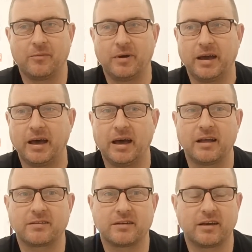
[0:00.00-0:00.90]
We
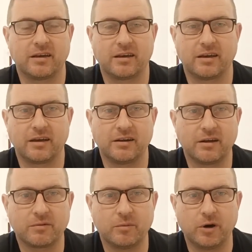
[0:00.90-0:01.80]
had
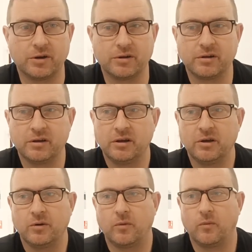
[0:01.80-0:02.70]
another one
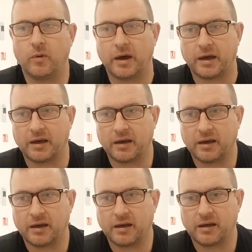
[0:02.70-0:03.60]

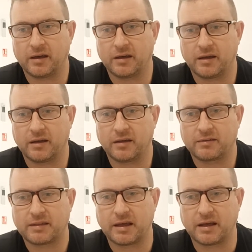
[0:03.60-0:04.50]
where
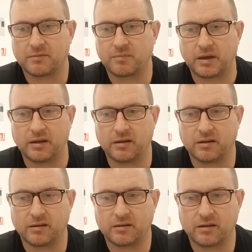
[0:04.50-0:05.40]
there'd
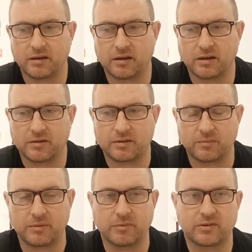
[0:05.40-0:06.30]
been
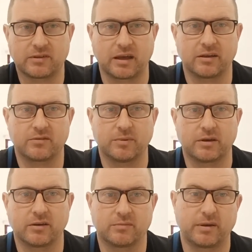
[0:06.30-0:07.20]
mistakes
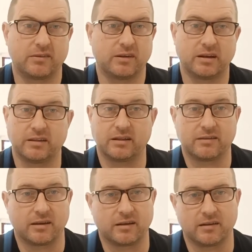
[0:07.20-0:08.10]
because basically they'd
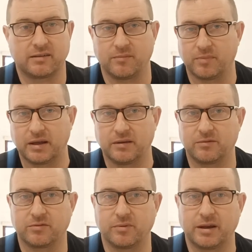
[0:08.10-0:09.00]
taken a template. It
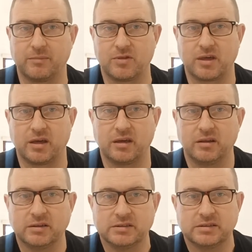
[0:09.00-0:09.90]
was from an MG.
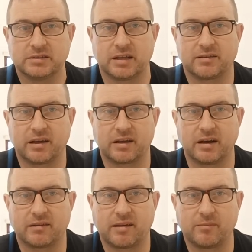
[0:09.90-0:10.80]
They'd
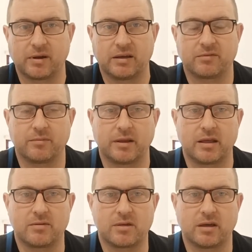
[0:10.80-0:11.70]
taken a template from an
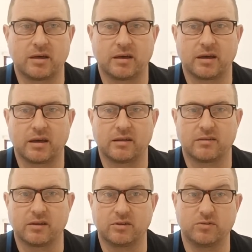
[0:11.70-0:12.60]
MG and
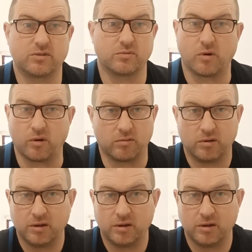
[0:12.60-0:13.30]
they used the wrong.